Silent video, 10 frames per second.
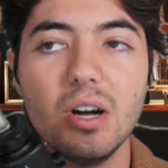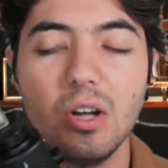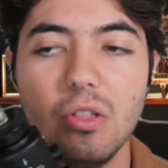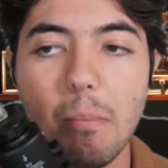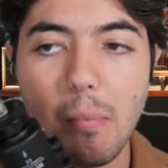
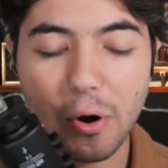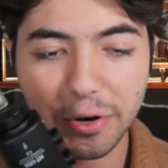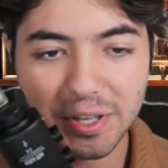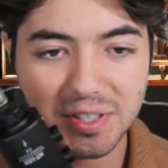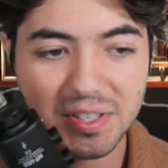the
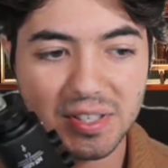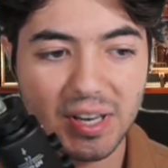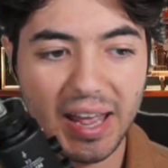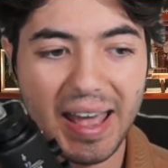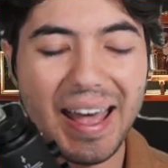markets
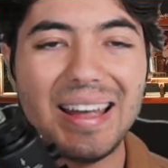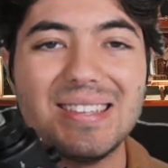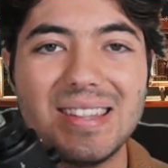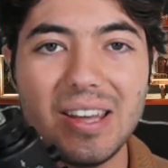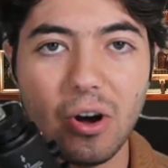as
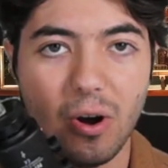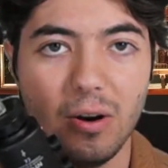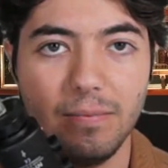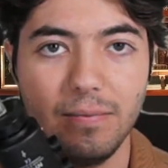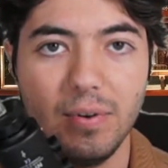they are,
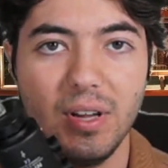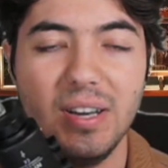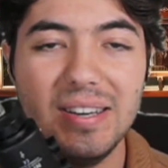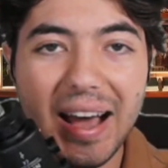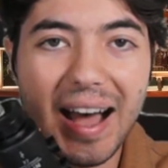
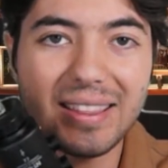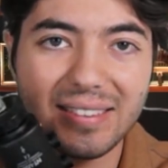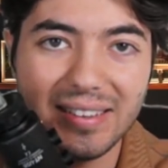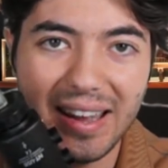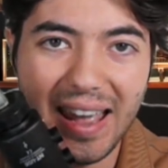
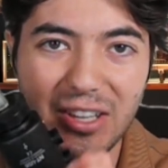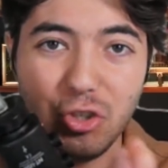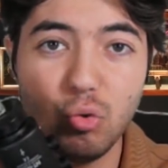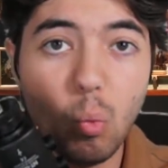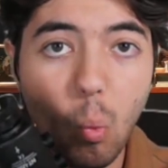not as
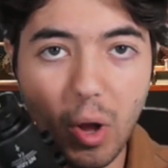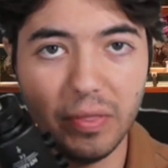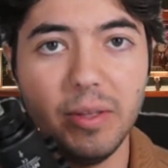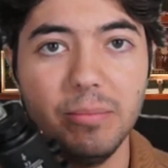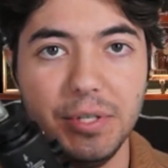you want
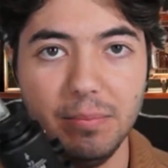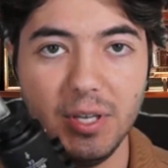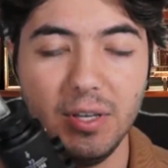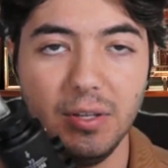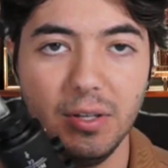them to
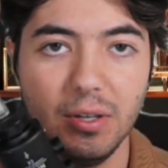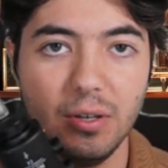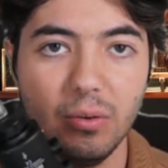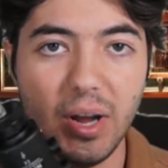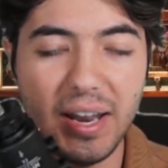be.
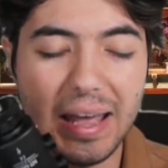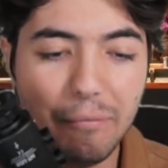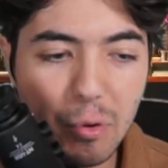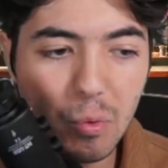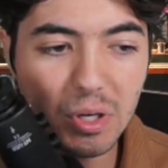Right?
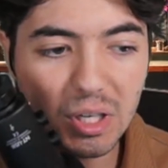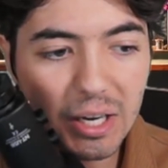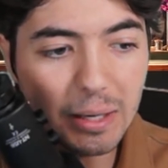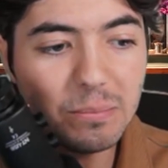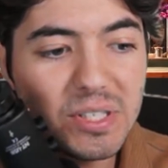Everyone
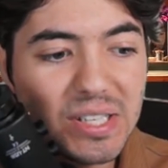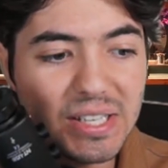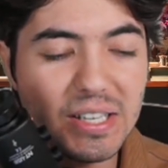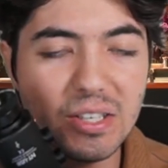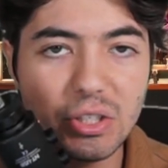comes
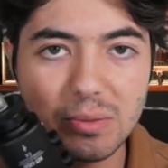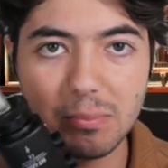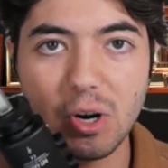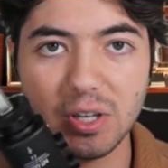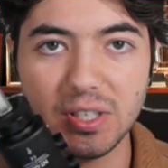into
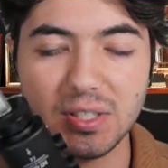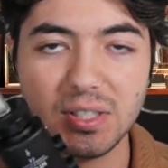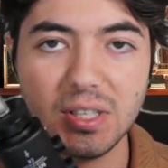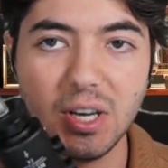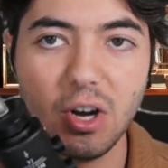
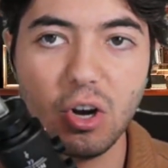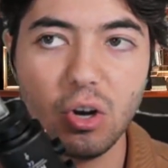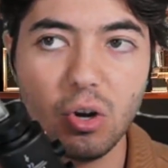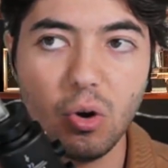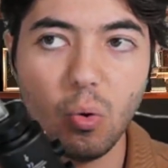markets
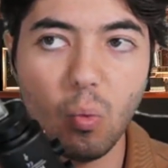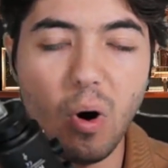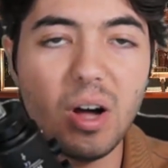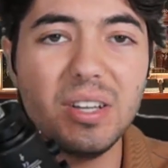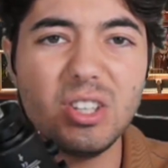
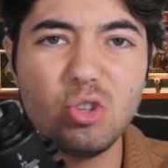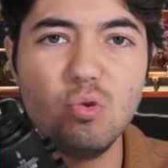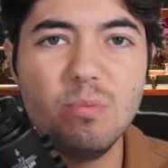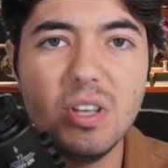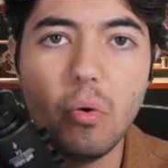wanting to
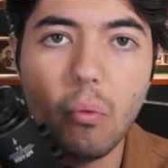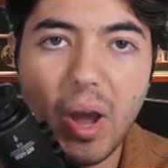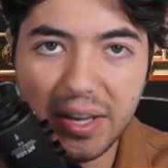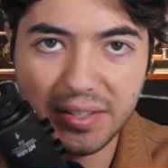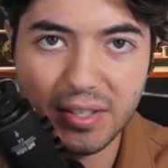be
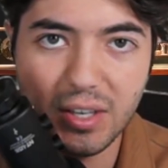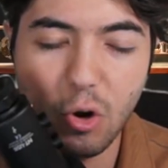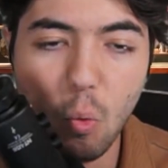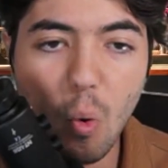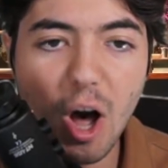right,
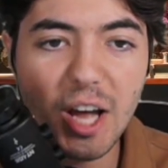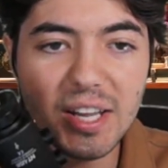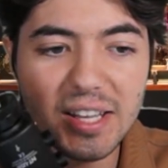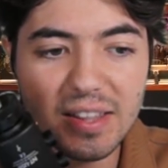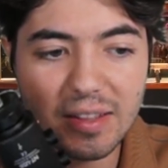
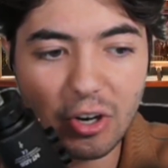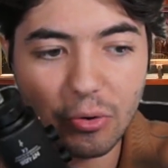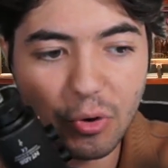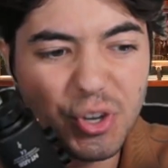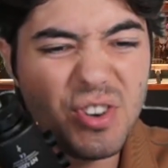wanting their
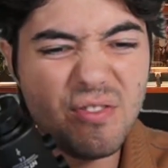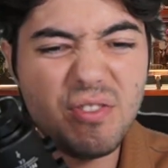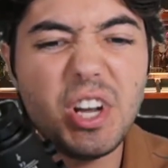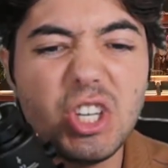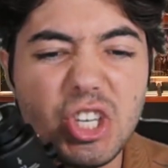
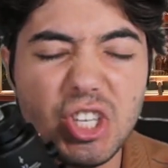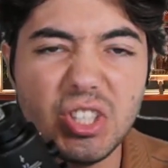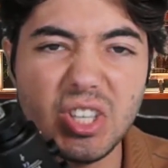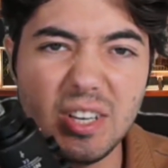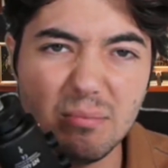
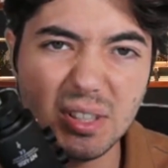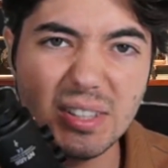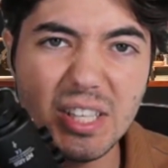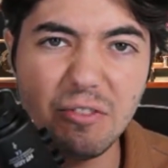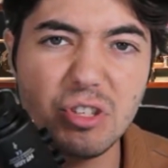convictions and
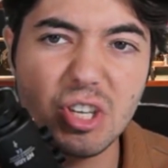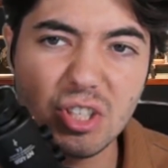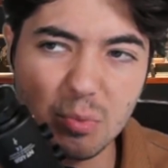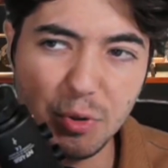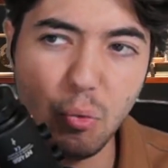beliefs
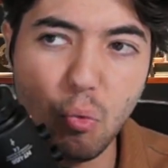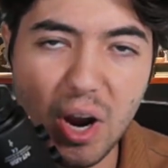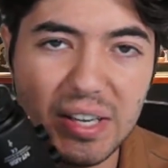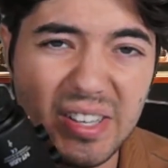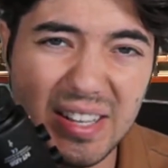to be
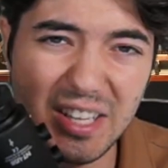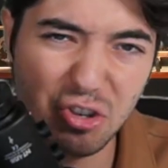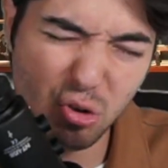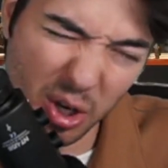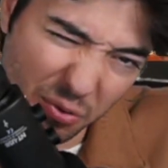right, and they
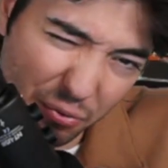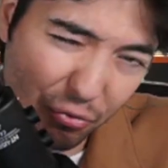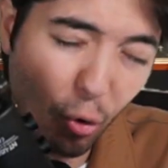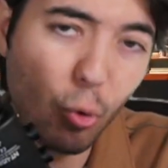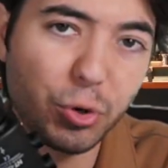try to
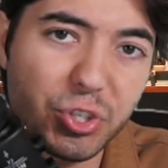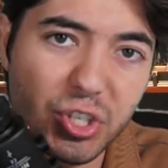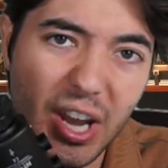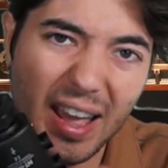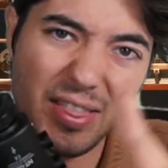force
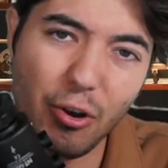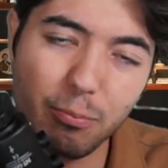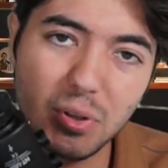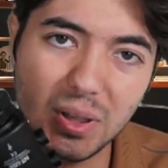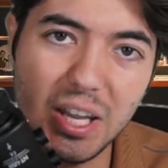their
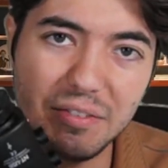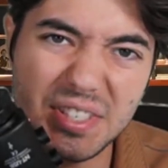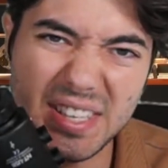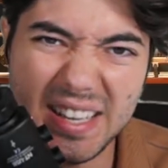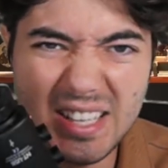
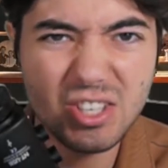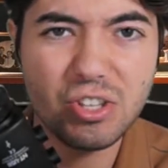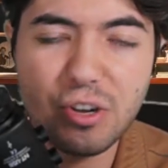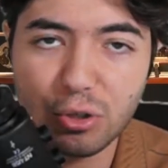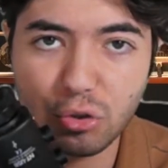beliefs into
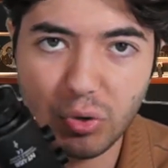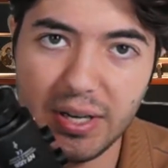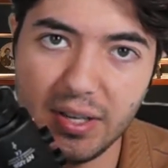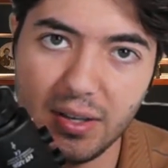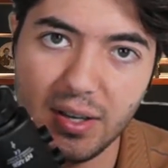their
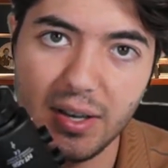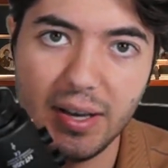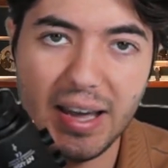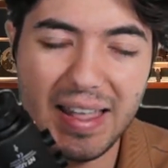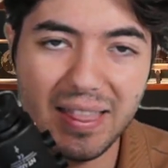trading.
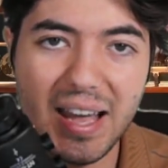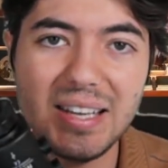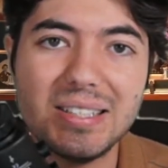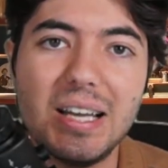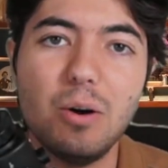And that
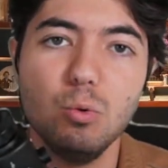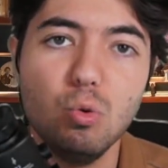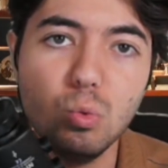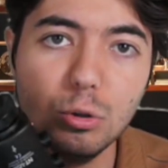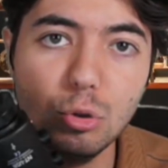is how you
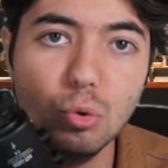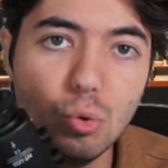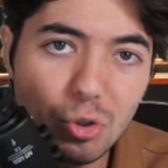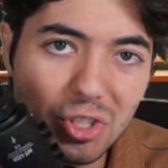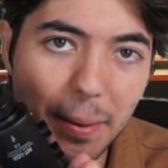
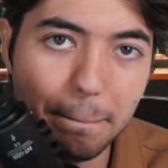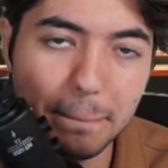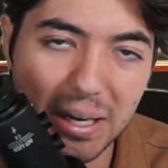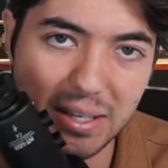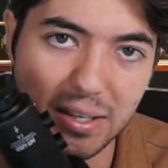lose
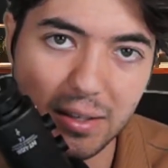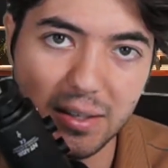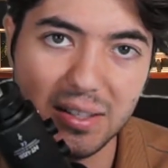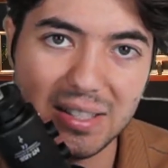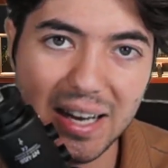money
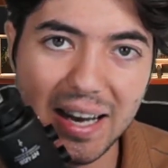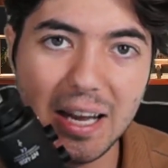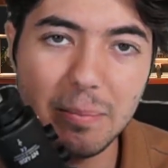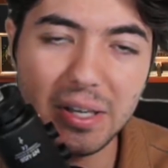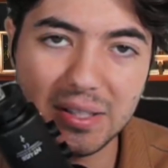
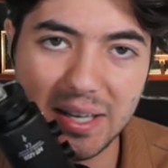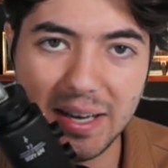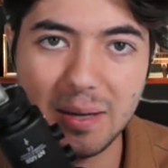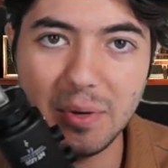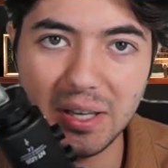time and
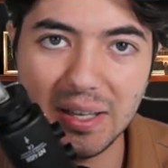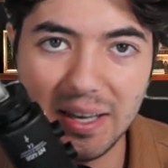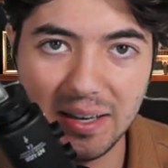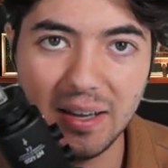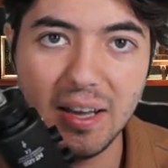time
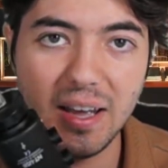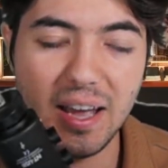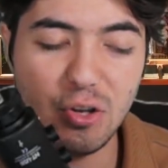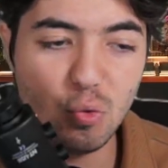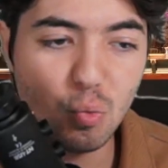again.
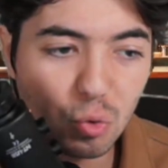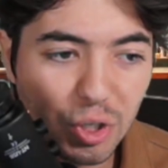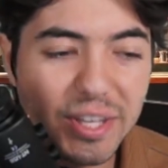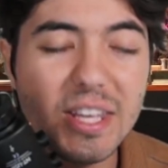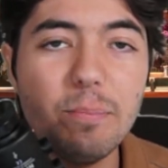And you will
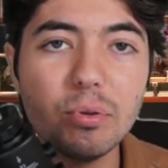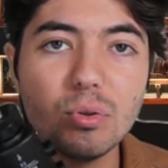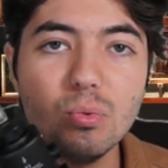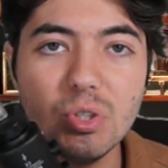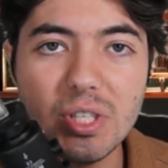keep
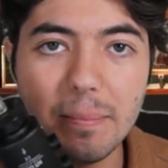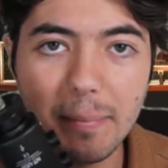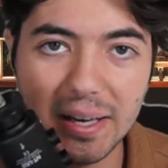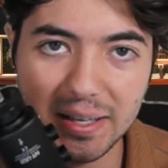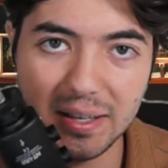losing
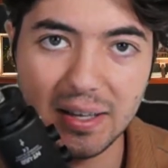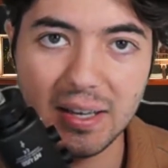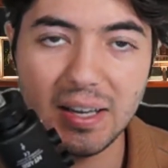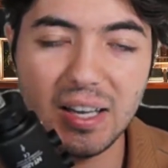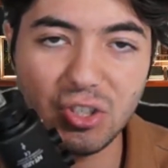money
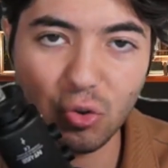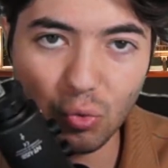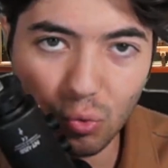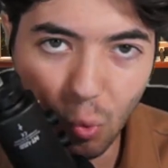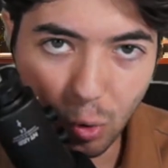until
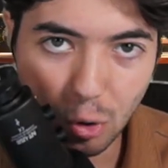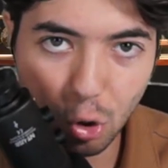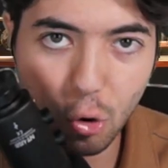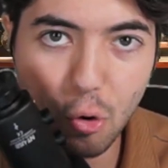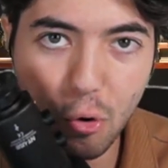you
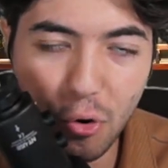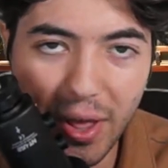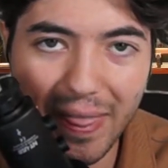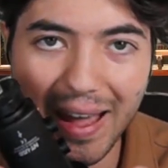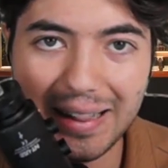learn
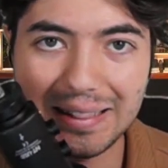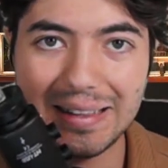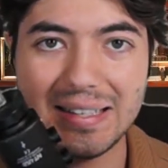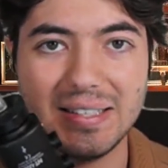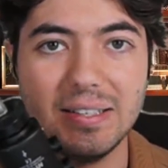that
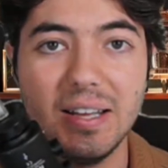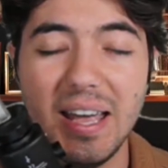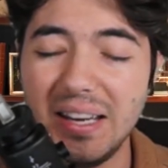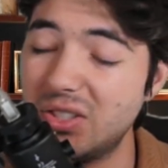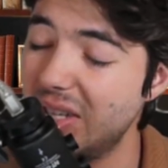lesson.
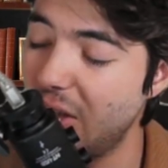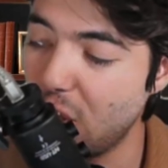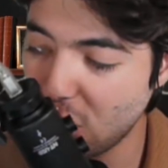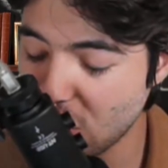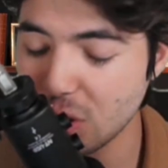And it's a
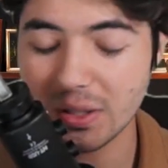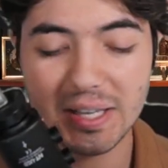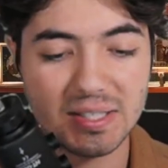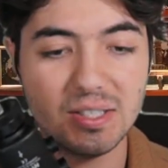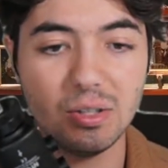hard
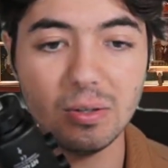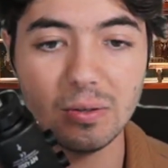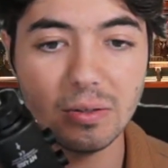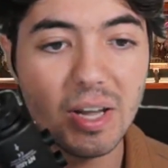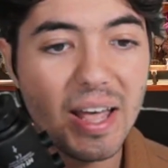lesson to
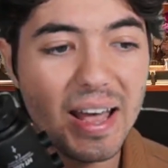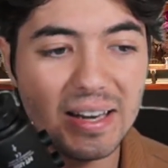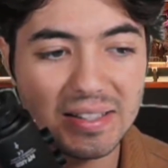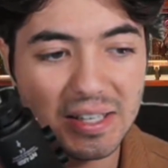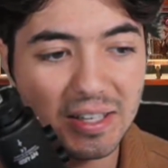learn. And
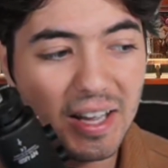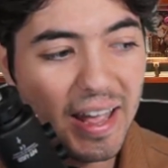it's a